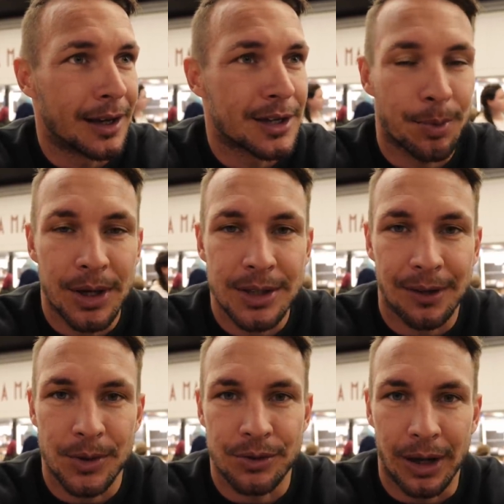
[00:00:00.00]
express
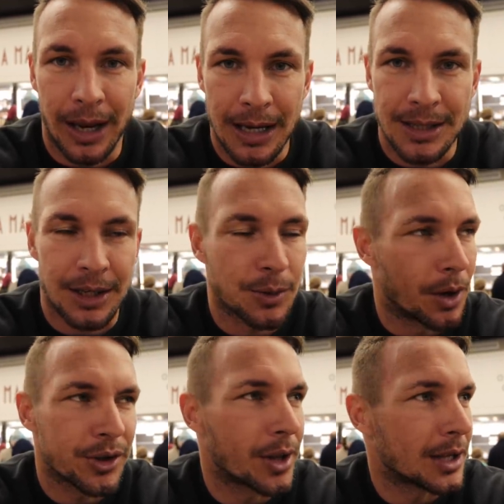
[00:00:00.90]
stuff was really easy as
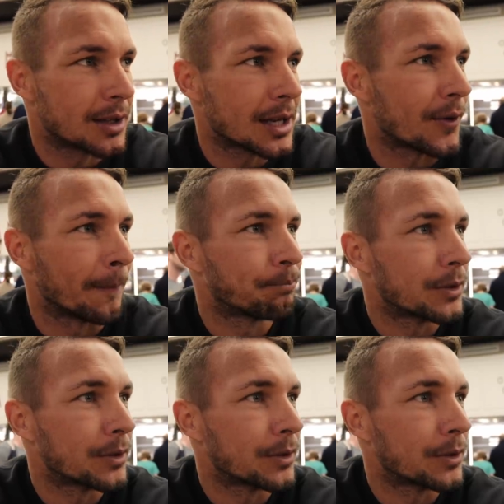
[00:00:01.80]
well, so that, that's fun.